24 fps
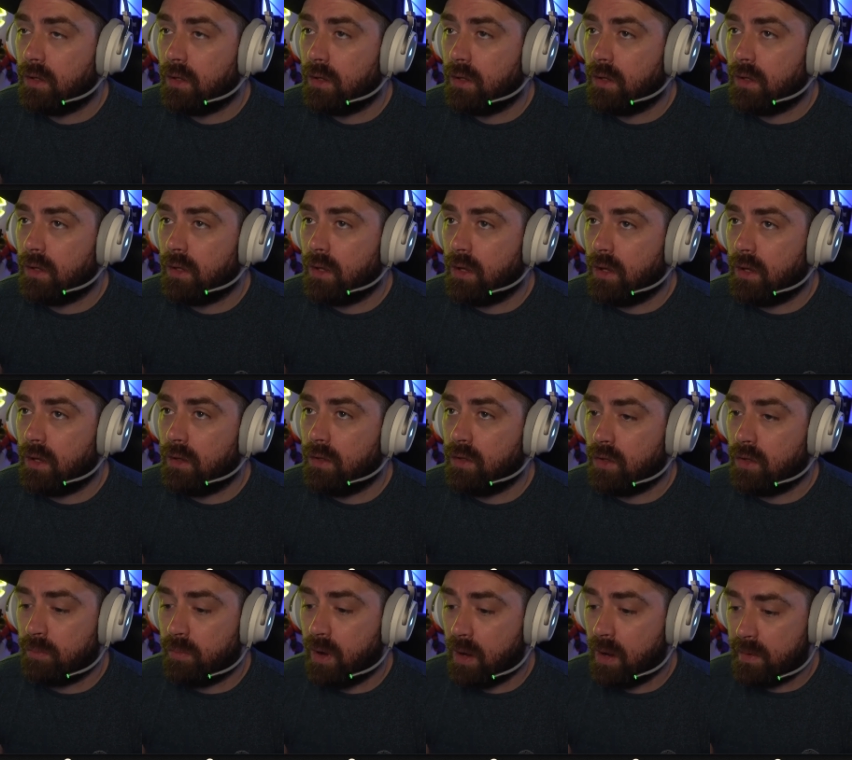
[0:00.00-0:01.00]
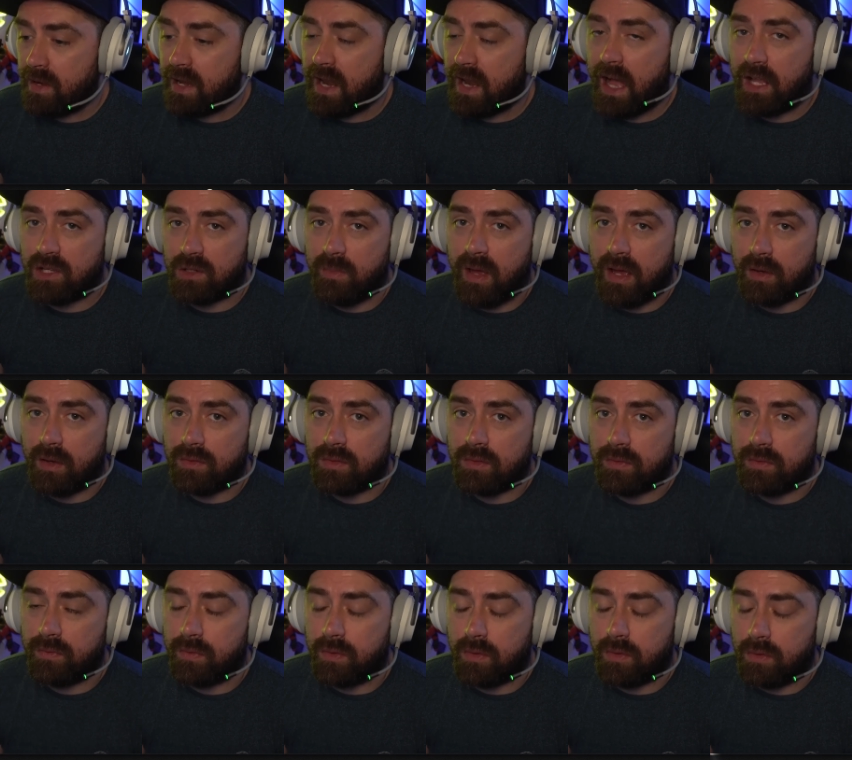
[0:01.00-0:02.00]
uh, you can buy them in large amounts
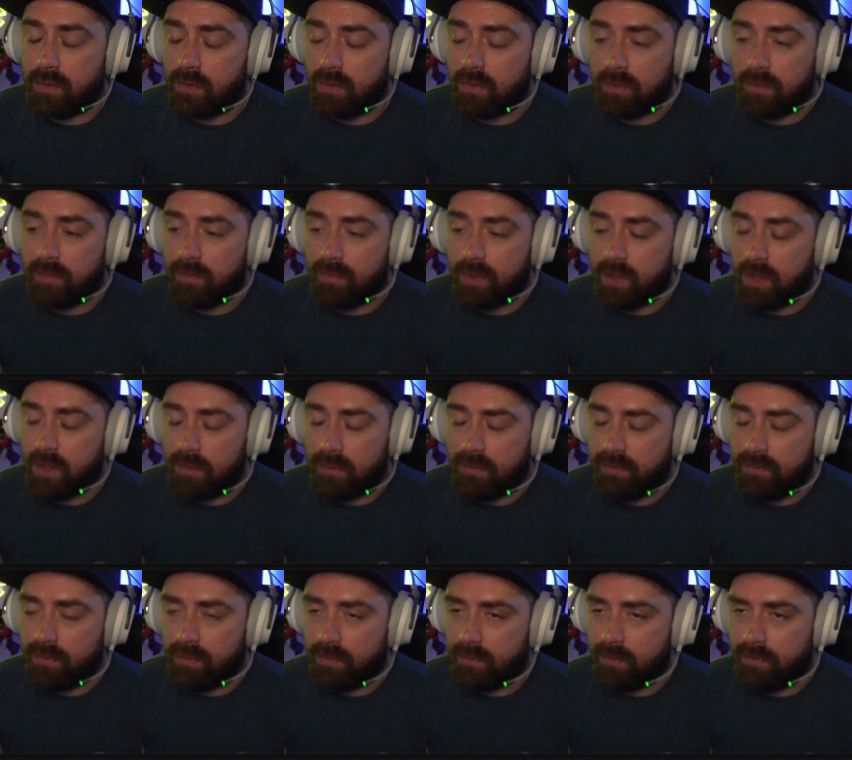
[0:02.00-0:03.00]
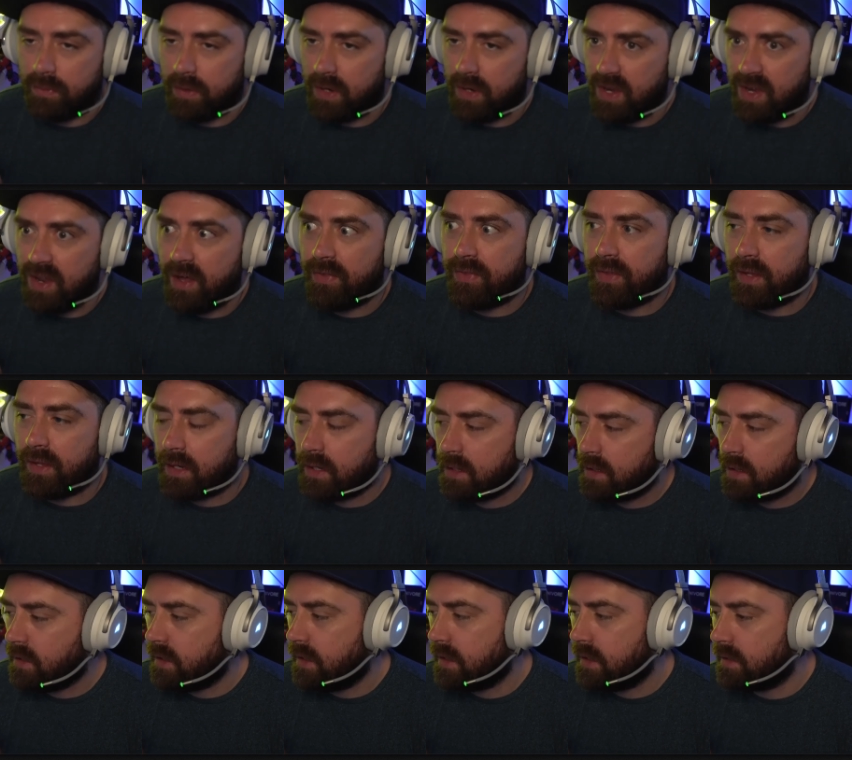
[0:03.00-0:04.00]
for, for, for nothing.
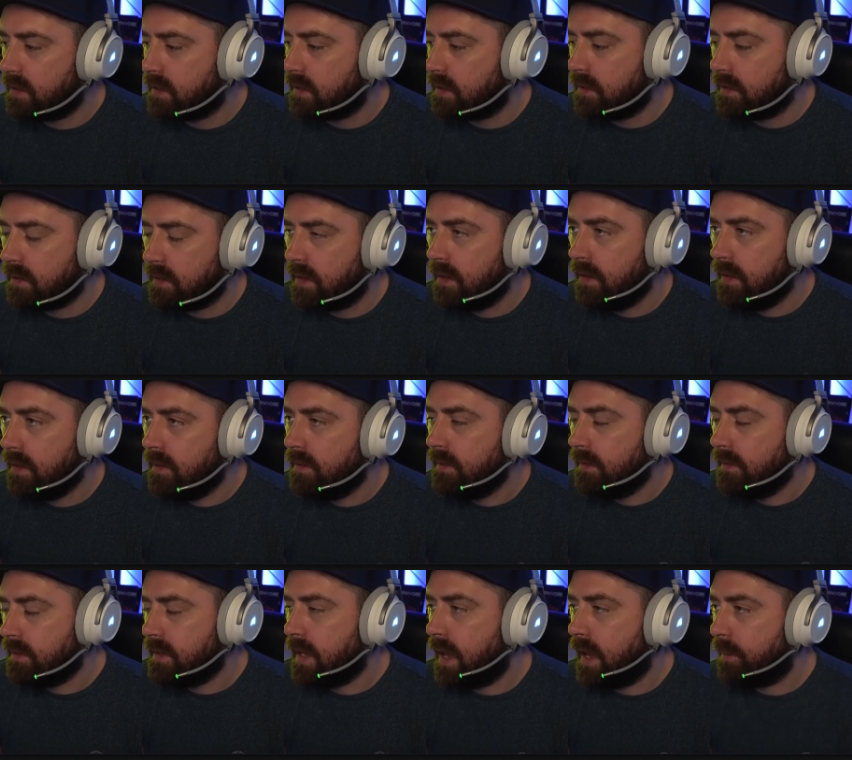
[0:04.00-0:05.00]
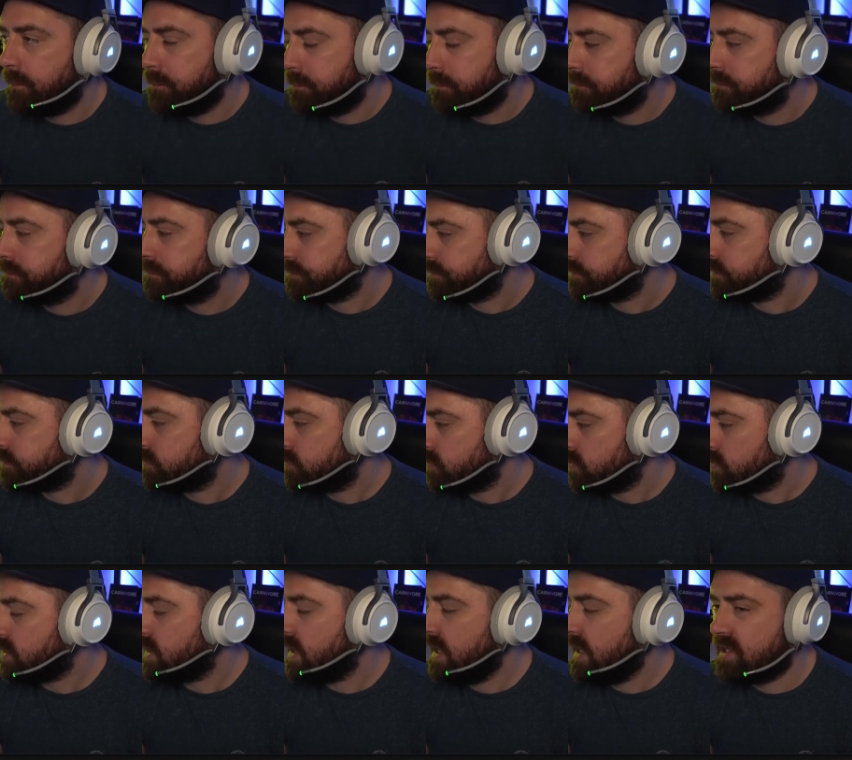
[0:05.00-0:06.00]
And yeah,
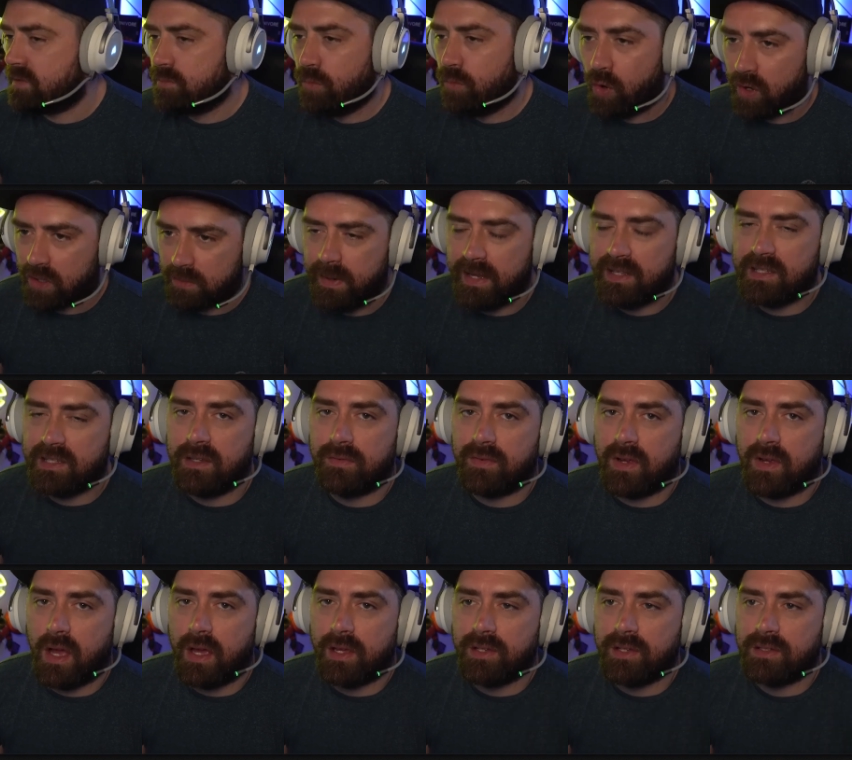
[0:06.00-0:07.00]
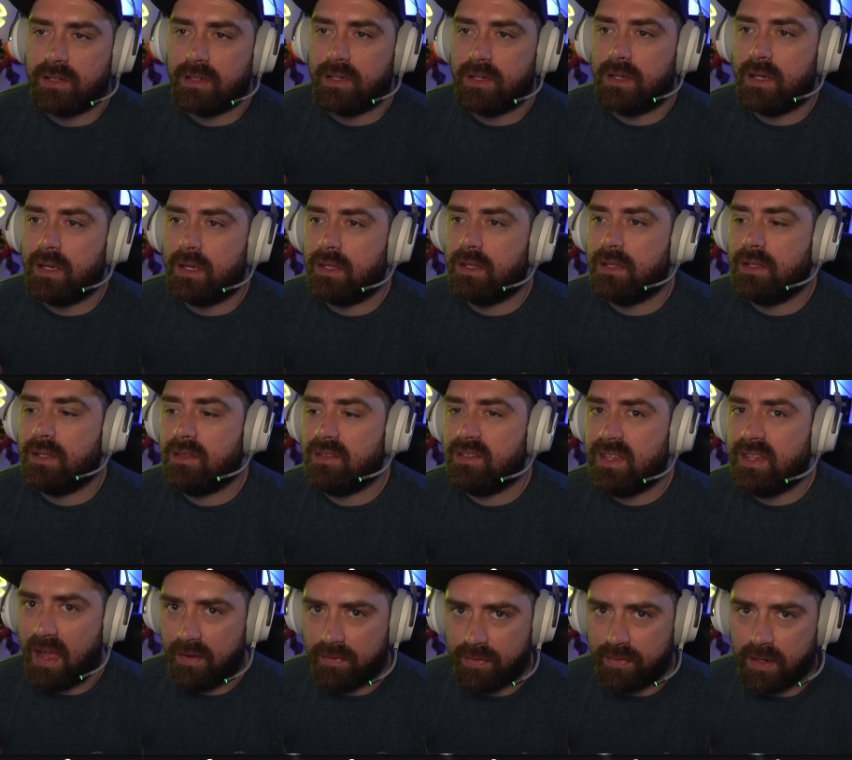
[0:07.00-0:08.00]
it's more expensive, guys
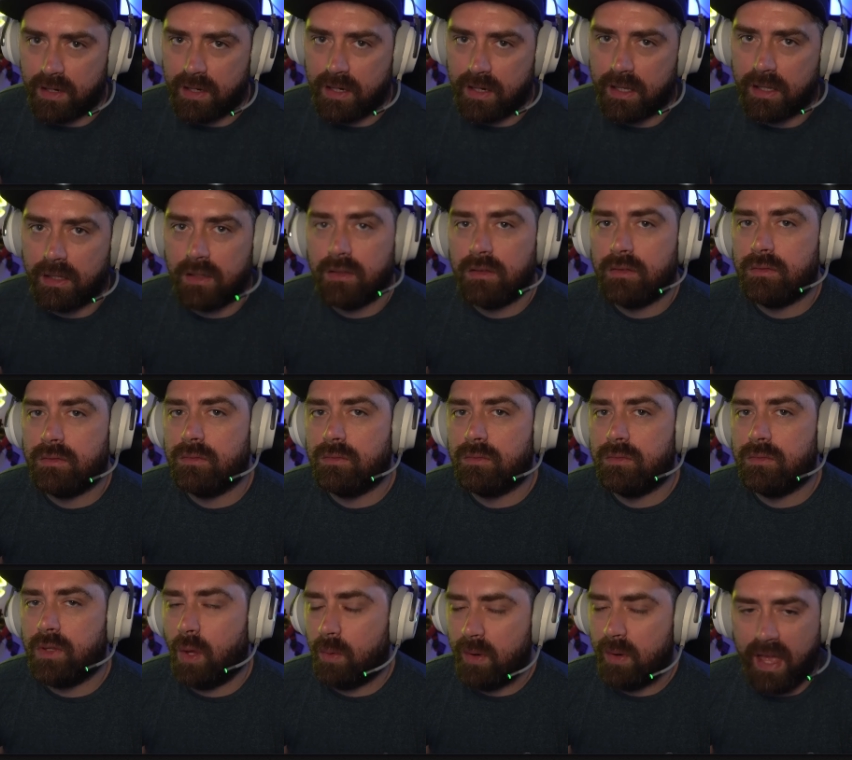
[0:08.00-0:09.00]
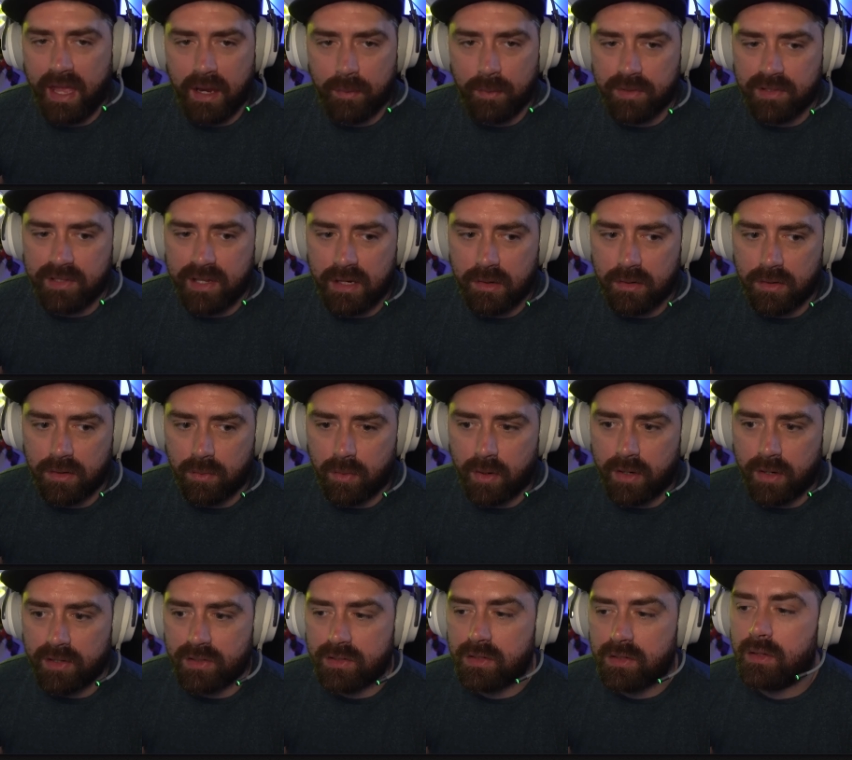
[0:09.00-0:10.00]
definitely. Don't let anyone tell you
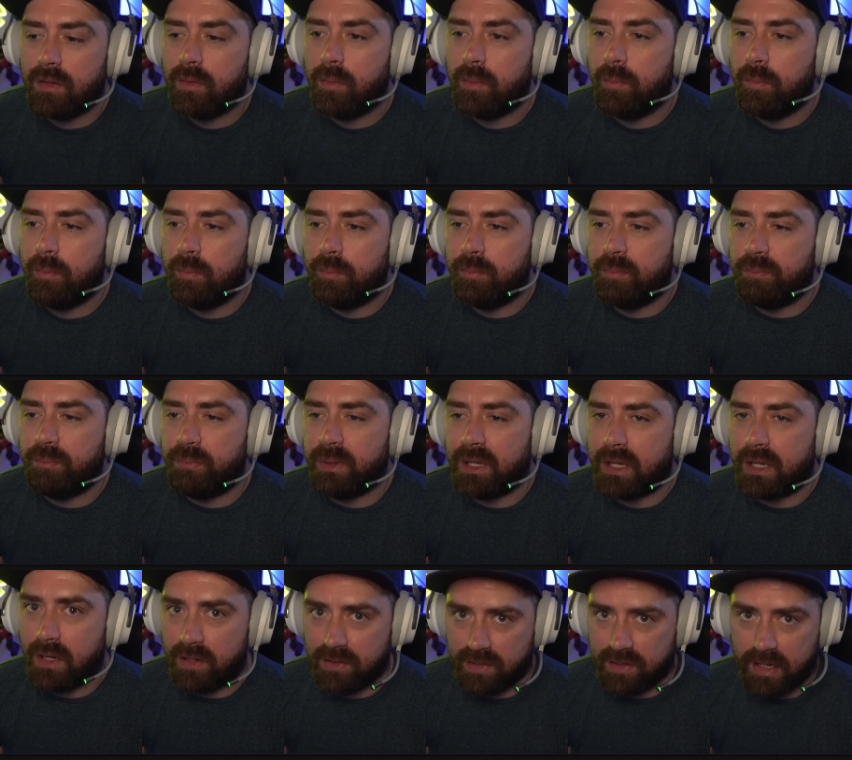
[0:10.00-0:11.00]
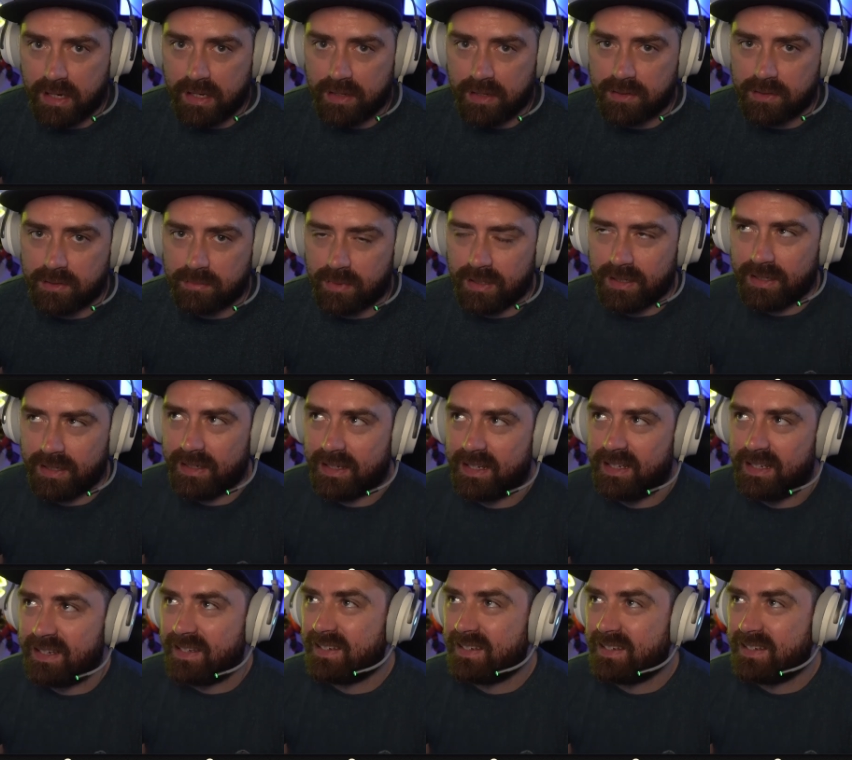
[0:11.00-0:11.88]
otherwise because it is.